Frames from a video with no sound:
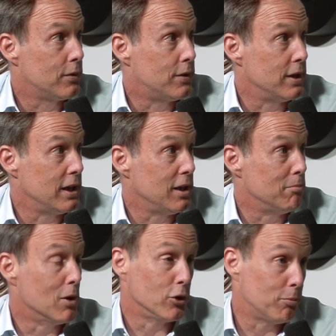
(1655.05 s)
the
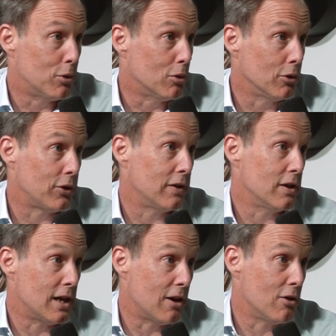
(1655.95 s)
multiples and
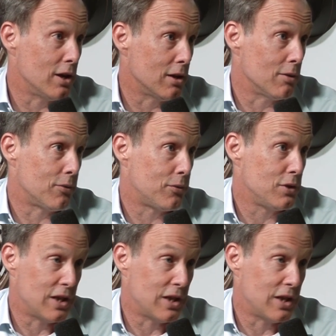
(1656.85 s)
the narrative